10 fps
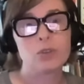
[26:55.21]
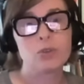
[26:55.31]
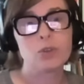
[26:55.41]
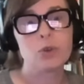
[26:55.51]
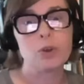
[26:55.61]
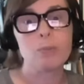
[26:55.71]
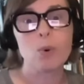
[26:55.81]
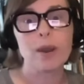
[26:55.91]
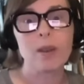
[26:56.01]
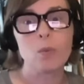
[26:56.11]
to the
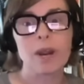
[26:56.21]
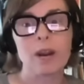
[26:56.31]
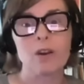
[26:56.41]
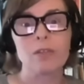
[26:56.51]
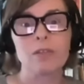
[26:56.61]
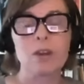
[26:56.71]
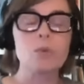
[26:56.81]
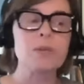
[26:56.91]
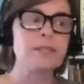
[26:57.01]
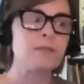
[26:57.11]
point where there
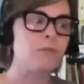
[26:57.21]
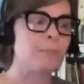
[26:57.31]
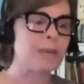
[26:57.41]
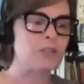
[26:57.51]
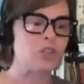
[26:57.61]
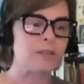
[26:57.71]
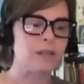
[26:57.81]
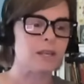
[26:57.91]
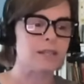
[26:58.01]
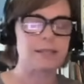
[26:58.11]
was information
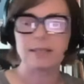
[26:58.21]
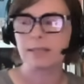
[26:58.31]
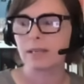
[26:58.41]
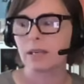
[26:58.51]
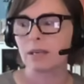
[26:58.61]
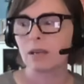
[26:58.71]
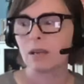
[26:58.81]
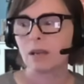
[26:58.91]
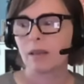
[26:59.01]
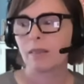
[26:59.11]
that existed
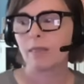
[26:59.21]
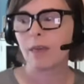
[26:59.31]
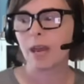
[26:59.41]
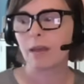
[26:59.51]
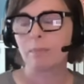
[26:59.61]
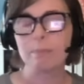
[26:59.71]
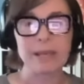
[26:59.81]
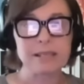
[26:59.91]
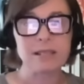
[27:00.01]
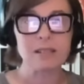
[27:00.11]
that
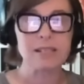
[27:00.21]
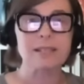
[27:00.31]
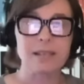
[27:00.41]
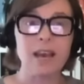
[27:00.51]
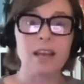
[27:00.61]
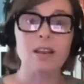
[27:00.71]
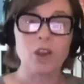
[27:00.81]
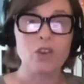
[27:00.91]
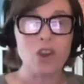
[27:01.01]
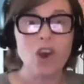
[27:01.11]
basically said,
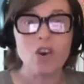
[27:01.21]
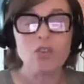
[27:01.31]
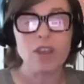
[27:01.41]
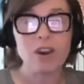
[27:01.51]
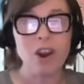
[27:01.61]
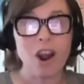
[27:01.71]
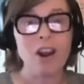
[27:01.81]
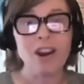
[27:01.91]
no, there are